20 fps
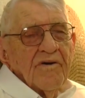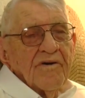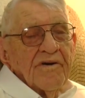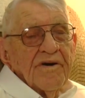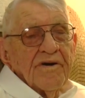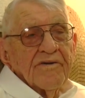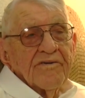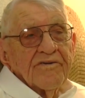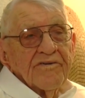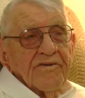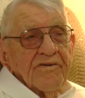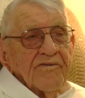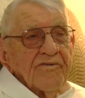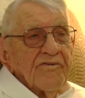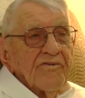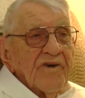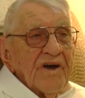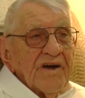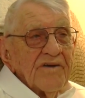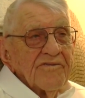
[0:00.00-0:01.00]
or else you
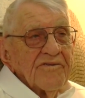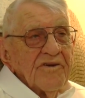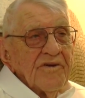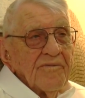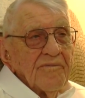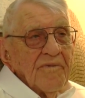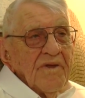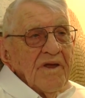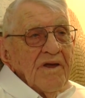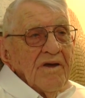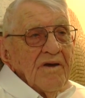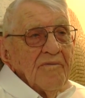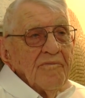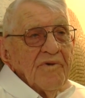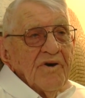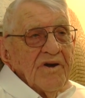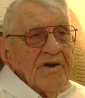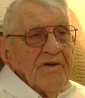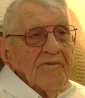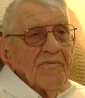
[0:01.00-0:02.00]
drafted.
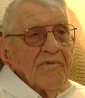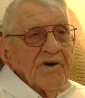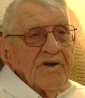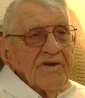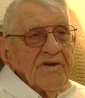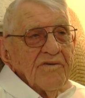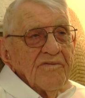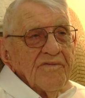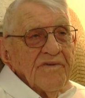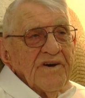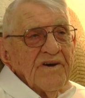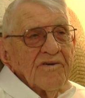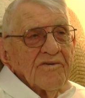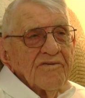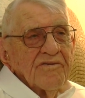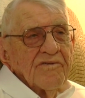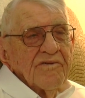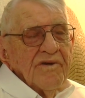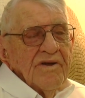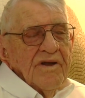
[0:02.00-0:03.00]
But anyway, you
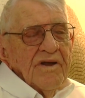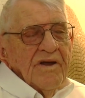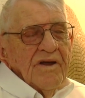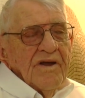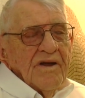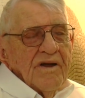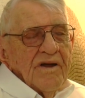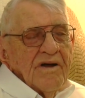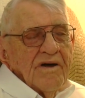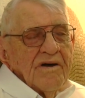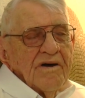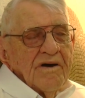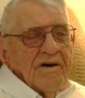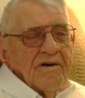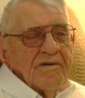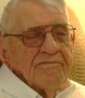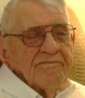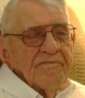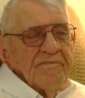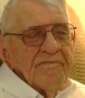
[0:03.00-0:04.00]
feel
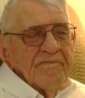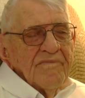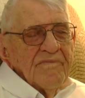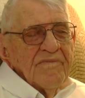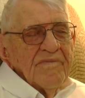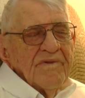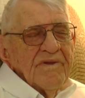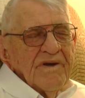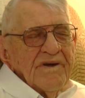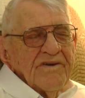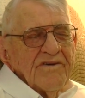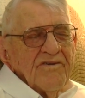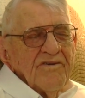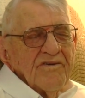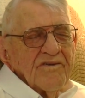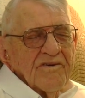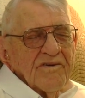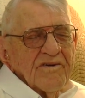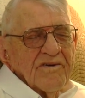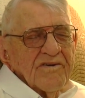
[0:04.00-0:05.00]
um, that
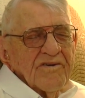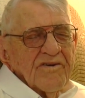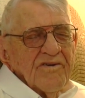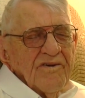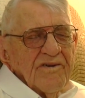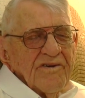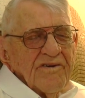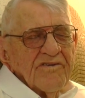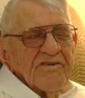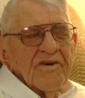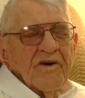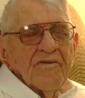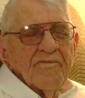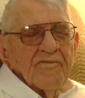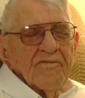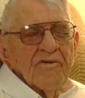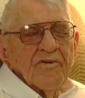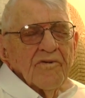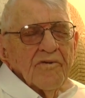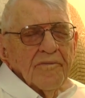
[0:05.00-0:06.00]
you're doing
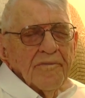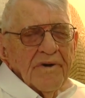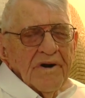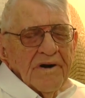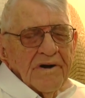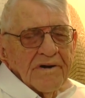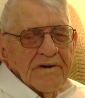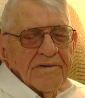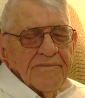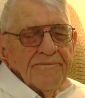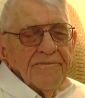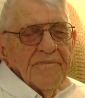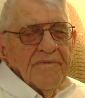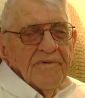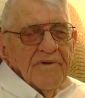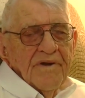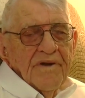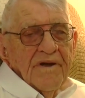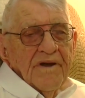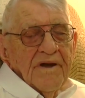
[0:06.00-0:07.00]
something for the American
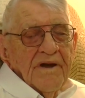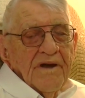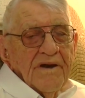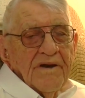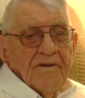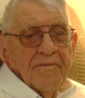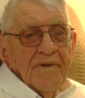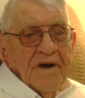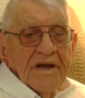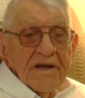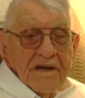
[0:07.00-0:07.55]
and you may